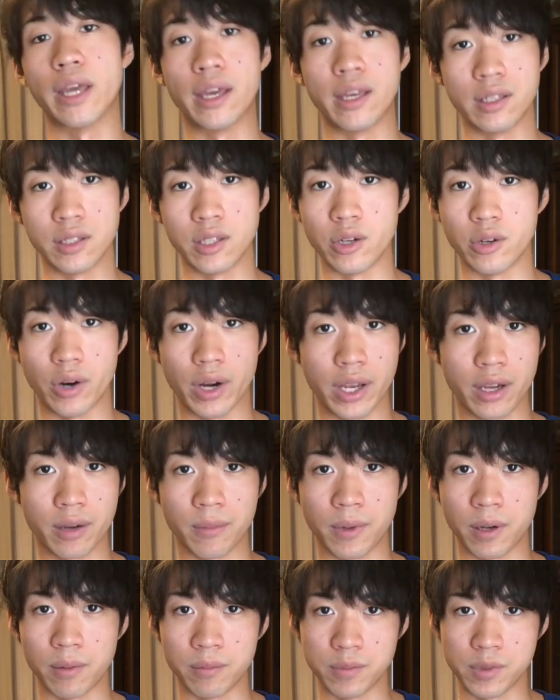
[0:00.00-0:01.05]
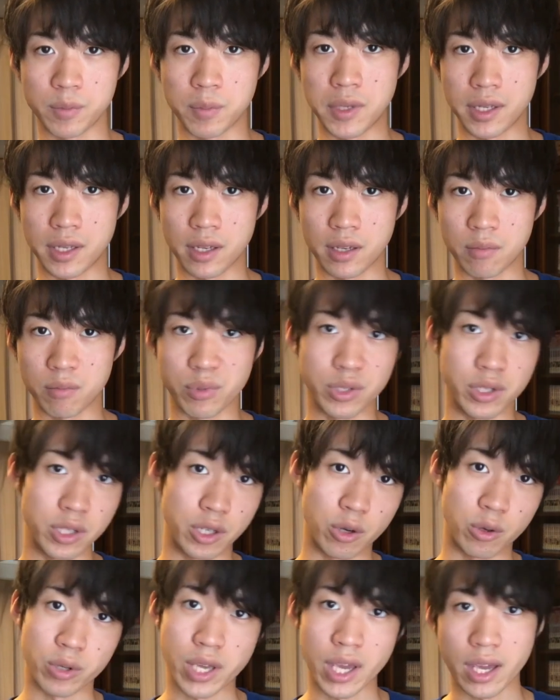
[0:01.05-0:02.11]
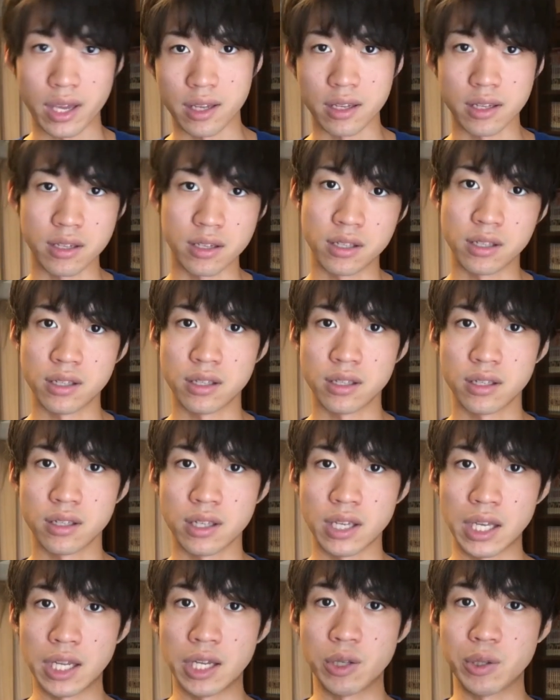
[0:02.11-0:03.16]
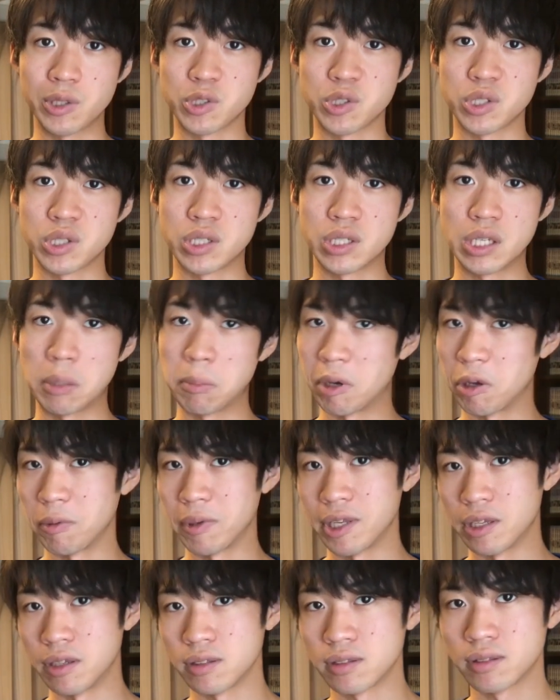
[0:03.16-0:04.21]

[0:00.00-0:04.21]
And here I am, I'm speaking pretty okay in English, in my opinion.